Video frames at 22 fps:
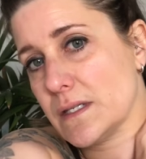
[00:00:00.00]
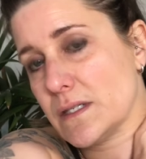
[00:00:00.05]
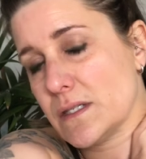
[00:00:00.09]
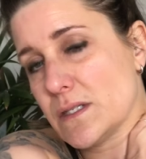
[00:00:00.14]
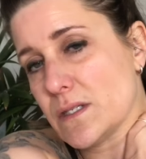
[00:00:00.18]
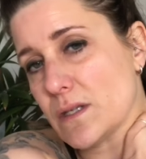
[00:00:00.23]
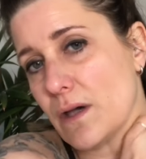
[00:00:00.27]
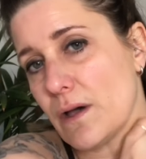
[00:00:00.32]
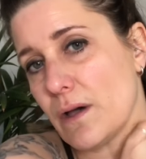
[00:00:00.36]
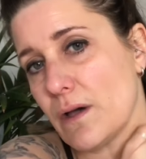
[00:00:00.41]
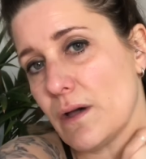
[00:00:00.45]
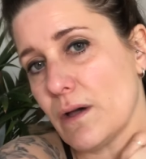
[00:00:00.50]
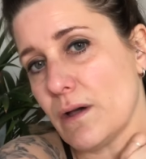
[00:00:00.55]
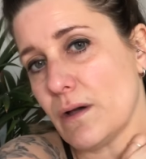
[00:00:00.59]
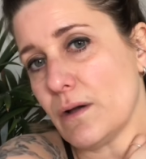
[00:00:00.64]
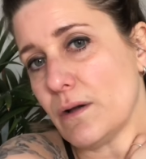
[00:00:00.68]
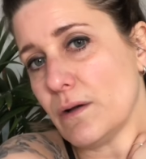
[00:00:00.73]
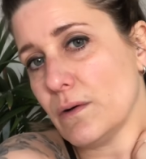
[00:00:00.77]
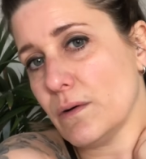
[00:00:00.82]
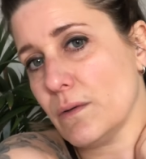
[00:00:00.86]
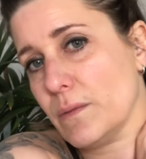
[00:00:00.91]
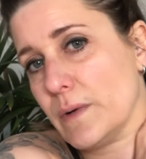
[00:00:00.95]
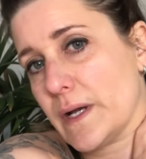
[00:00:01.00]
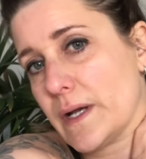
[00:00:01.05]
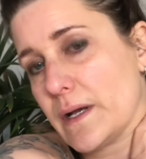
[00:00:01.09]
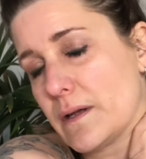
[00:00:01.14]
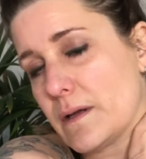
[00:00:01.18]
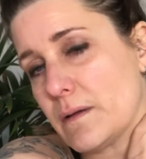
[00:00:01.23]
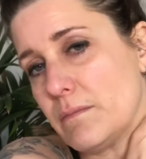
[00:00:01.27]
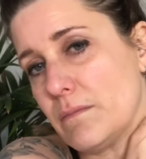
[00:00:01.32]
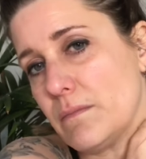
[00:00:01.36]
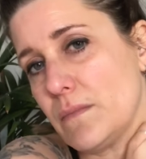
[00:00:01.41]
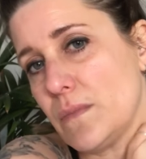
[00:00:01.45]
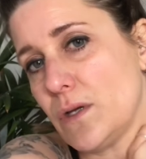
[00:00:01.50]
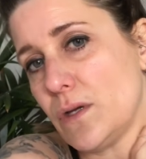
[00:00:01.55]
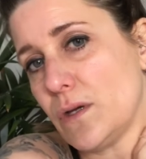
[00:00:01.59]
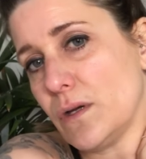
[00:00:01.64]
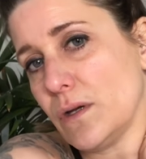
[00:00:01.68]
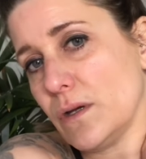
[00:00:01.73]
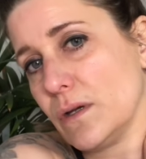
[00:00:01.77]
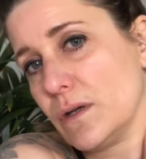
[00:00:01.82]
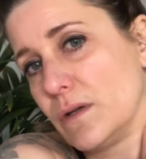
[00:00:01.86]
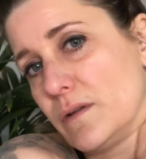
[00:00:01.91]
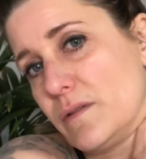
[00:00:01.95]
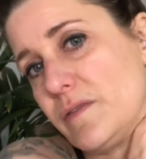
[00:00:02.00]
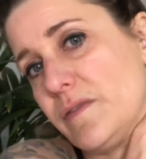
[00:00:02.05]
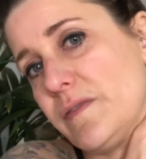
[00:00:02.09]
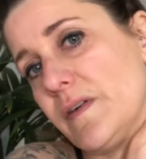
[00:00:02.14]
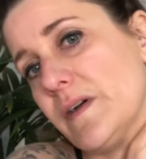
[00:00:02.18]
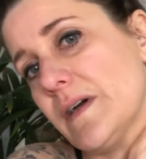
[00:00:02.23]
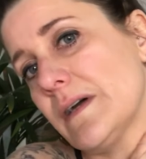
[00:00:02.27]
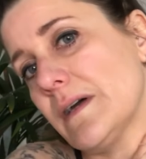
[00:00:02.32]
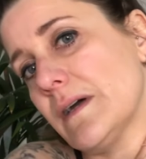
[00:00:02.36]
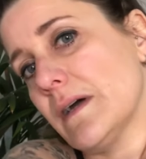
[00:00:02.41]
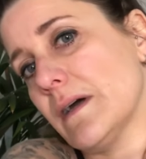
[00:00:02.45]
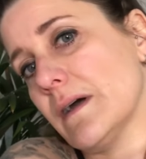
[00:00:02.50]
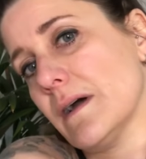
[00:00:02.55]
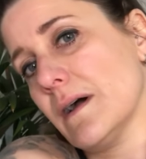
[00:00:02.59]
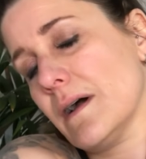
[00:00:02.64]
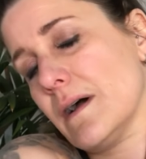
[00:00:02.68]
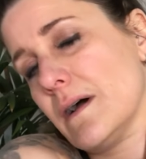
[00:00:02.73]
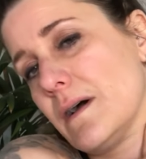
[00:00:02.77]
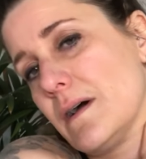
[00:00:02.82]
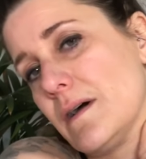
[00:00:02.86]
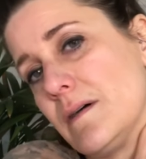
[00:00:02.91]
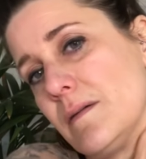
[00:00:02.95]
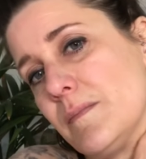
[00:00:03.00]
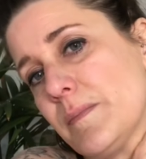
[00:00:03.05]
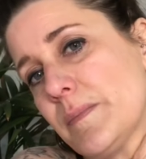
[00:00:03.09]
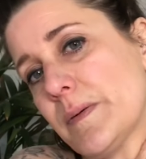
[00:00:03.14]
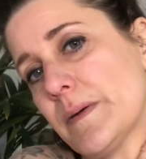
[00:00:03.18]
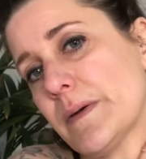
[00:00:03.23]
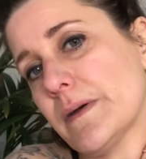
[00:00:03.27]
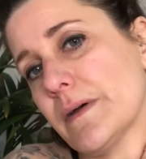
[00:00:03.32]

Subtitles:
So we're going to move up,